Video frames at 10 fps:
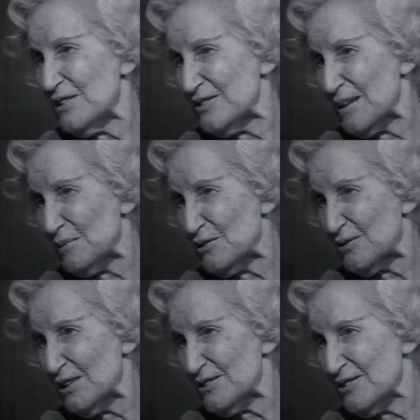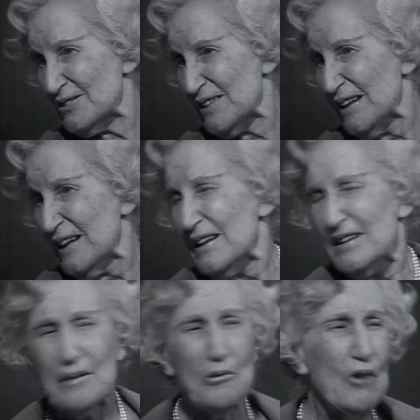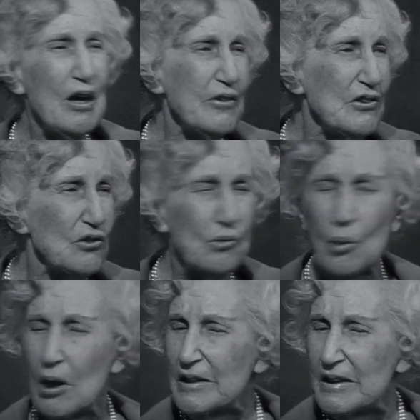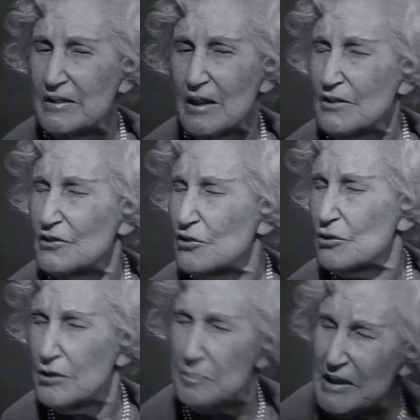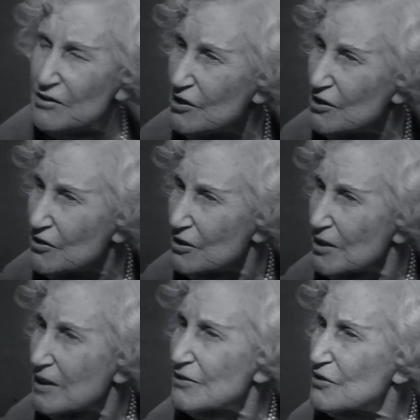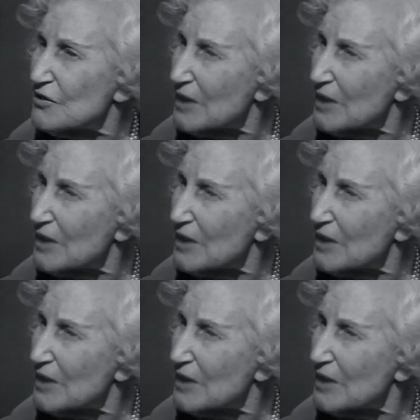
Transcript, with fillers: of these demonstrations, they were rather squalid scrimmages and